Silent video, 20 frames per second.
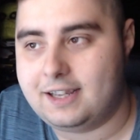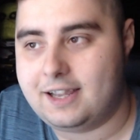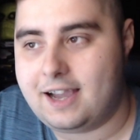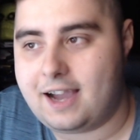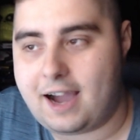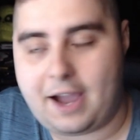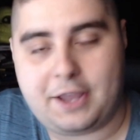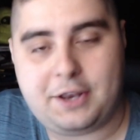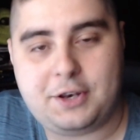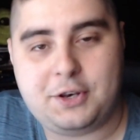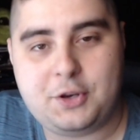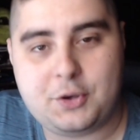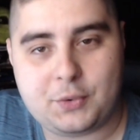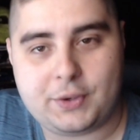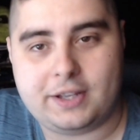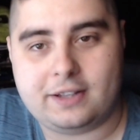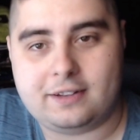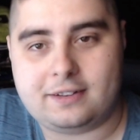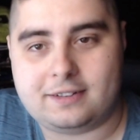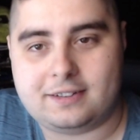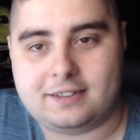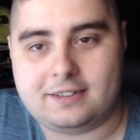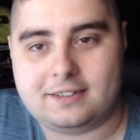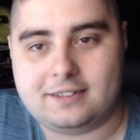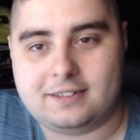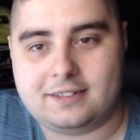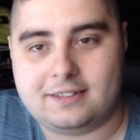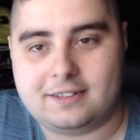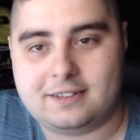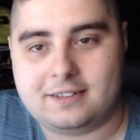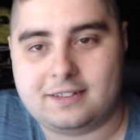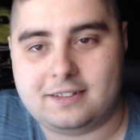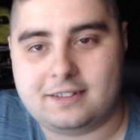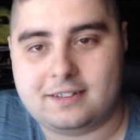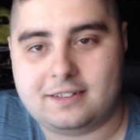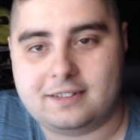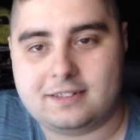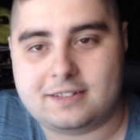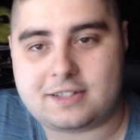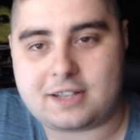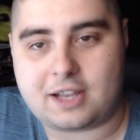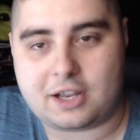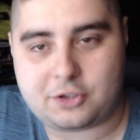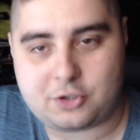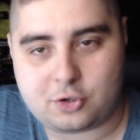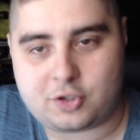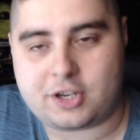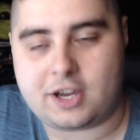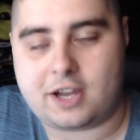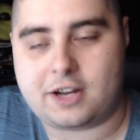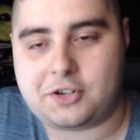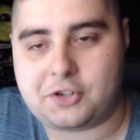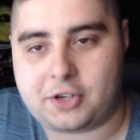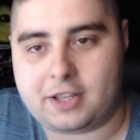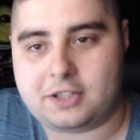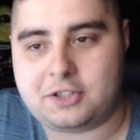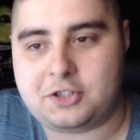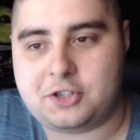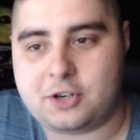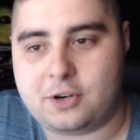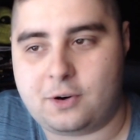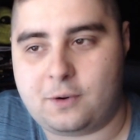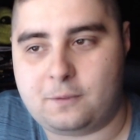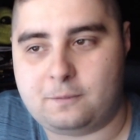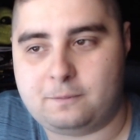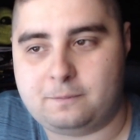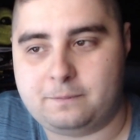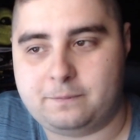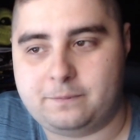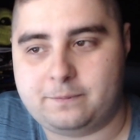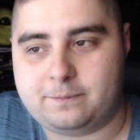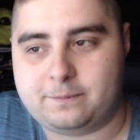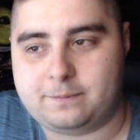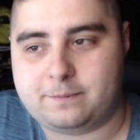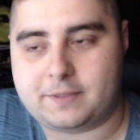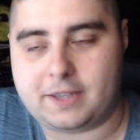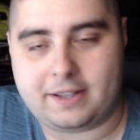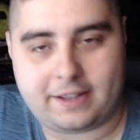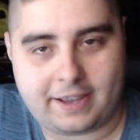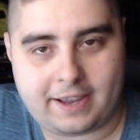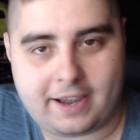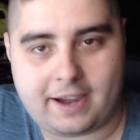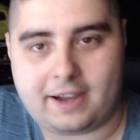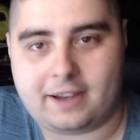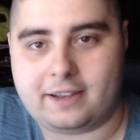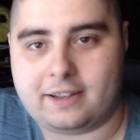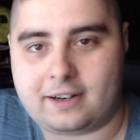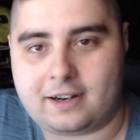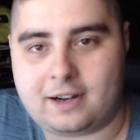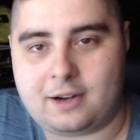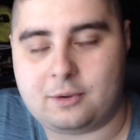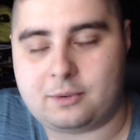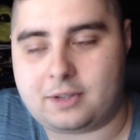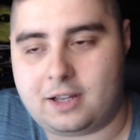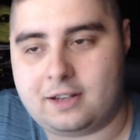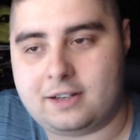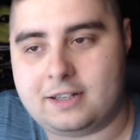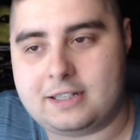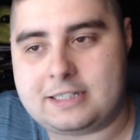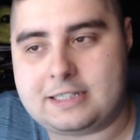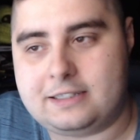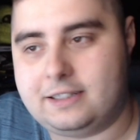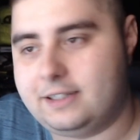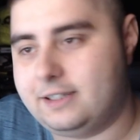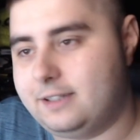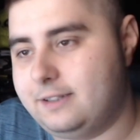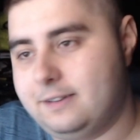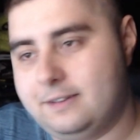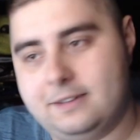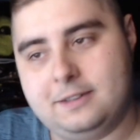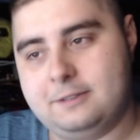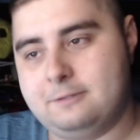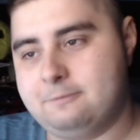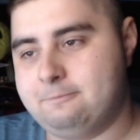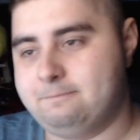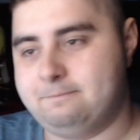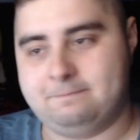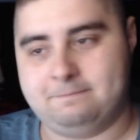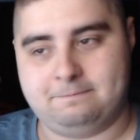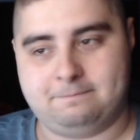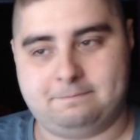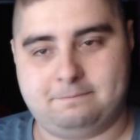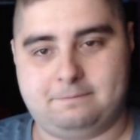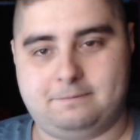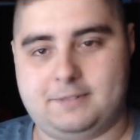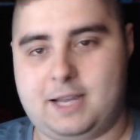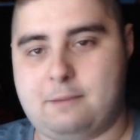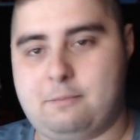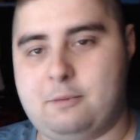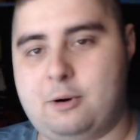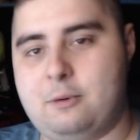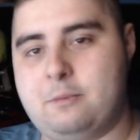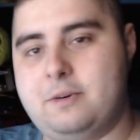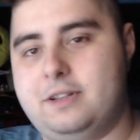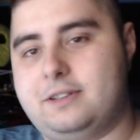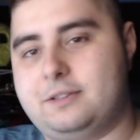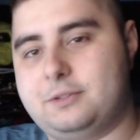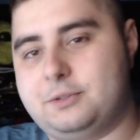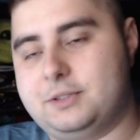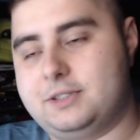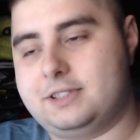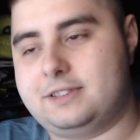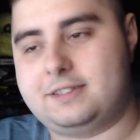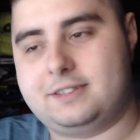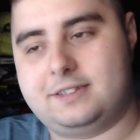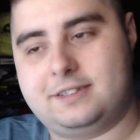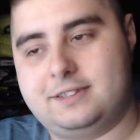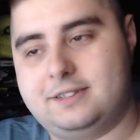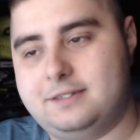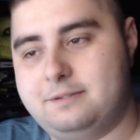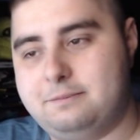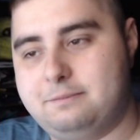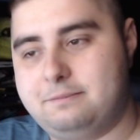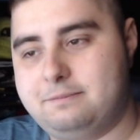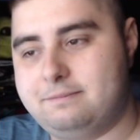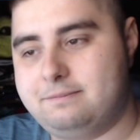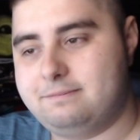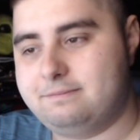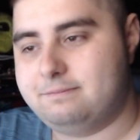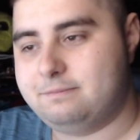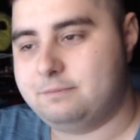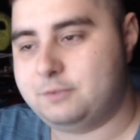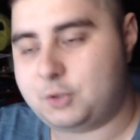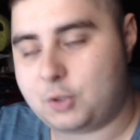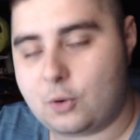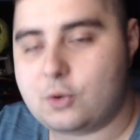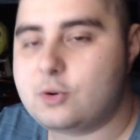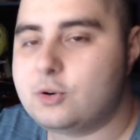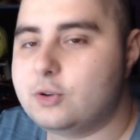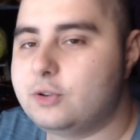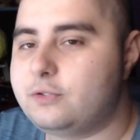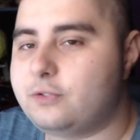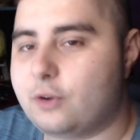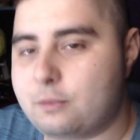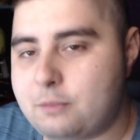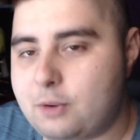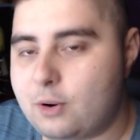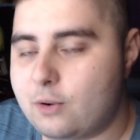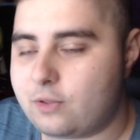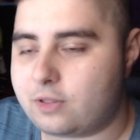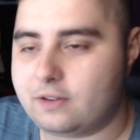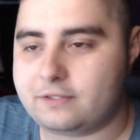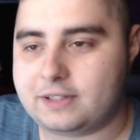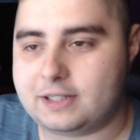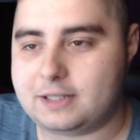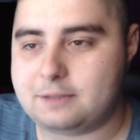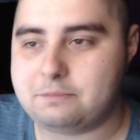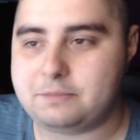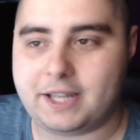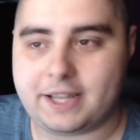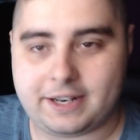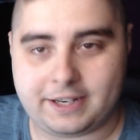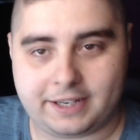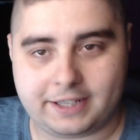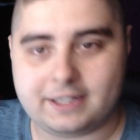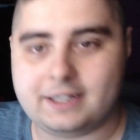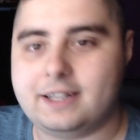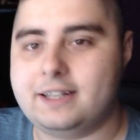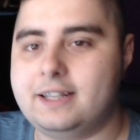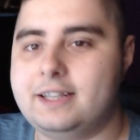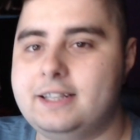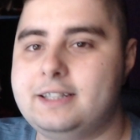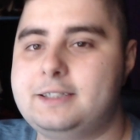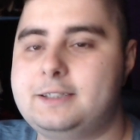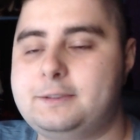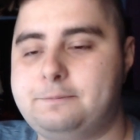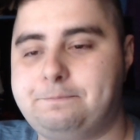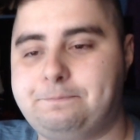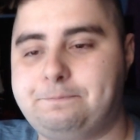I knew it. Sachio charging at Joe, and they hug it out. Honestly, that moment was so good for both of them. They needed it.